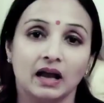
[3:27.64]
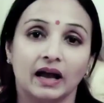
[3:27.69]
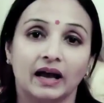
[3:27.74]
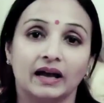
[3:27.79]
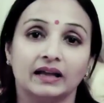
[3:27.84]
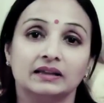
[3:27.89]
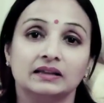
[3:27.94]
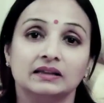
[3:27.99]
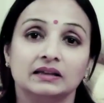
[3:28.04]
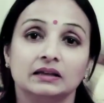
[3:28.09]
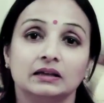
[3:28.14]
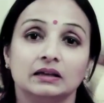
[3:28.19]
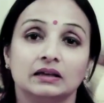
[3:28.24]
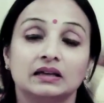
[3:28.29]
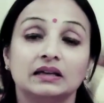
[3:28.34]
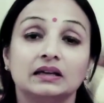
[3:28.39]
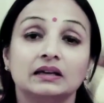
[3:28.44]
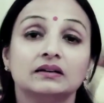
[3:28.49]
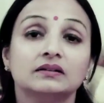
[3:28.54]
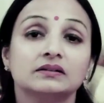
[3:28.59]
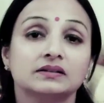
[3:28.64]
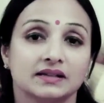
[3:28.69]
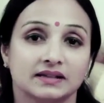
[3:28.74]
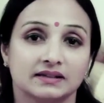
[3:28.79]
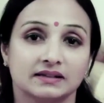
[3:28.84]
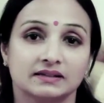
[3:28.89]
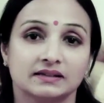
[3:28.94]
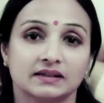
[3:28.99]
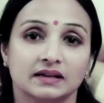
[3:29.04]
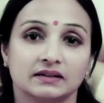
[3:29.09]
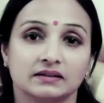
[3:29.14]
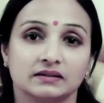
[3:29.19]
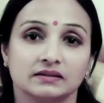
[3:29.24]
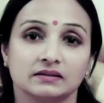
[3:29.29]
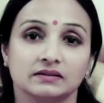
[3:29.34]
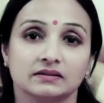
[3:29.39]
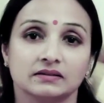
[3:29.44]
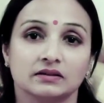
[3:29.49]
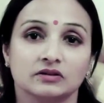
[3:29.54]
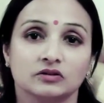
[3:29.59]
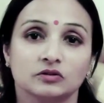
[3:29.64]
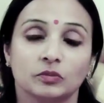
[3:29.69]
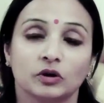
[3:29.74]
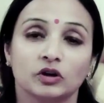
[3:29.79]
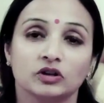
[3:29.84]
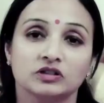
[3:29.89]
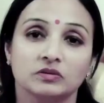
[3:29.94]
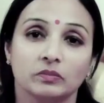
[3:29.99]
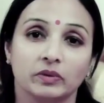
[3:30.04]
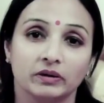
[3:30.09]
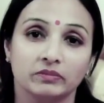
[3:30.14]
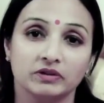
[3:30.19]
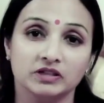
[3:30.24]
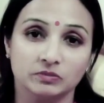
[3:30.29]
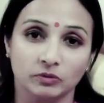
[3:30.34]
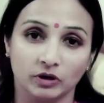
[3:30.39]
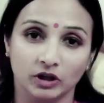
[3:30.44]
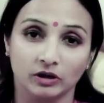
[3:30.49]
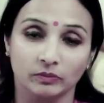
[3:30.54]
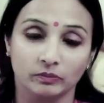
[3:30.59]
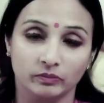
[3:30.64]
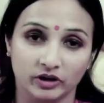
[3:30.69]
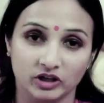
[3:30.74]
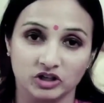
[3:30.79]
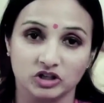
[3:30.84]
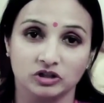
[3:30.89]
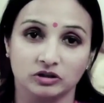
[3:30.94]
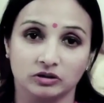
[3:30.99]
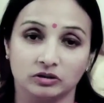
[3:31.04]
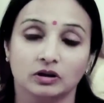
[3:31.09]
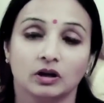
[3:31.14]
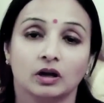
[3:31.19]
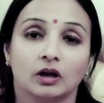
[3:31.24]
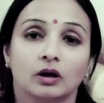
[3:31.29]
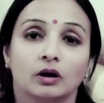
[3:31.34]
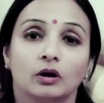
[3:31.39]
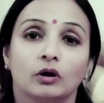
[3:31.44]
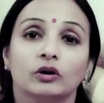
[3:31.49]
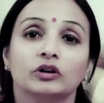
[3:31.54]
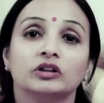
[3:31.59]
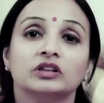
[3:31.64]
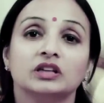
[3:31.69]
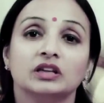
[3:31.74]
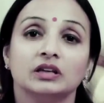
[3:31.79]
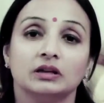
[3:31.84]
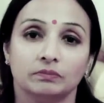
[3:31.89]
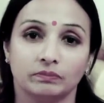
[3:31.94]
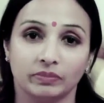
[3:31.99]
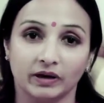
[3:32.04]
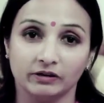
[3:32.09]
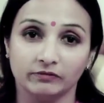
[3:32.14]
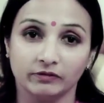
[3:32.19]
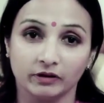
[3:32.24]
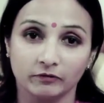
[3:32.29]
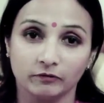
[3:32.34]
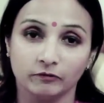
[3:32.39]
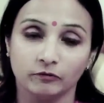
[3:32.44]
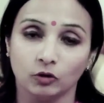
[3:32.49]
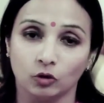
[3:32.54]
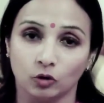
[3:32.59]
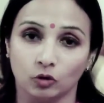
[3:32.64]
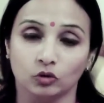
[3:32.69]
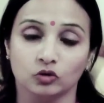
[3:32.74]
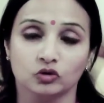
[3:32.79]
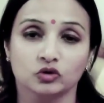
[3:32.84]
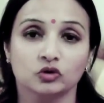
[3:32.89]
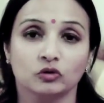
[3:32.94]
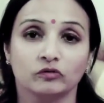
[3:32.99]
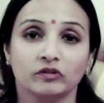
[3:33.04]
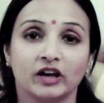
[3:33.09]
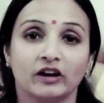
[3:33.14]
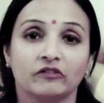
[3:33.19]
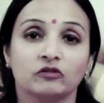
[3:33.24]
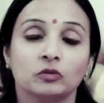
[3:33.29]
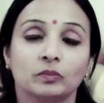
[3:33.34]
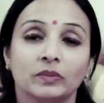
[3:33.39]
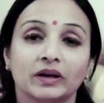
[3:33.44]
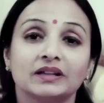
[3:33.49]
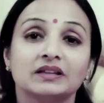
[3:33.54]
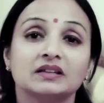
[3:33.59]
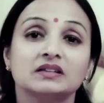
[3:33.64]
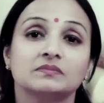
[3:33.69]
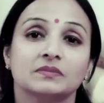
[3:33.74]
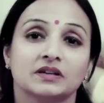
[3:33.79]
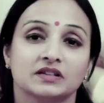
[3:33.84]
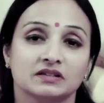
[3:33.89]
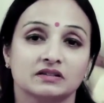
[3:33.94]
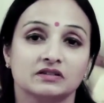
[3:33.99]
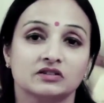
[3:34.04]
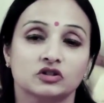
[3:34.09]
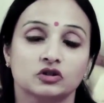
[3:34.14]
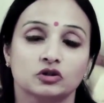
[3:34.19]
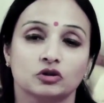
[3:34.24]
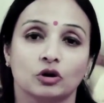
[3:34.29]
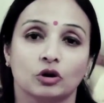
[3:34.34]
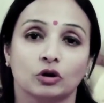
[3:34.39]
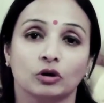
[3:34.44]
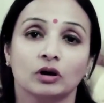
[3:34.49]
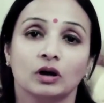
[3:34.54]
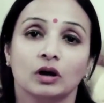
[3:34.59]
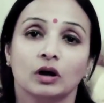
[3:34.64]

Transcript: and the Kegels exercises because the baby is putting a pressure on the pelvic floor. So we have to make these muscles strong,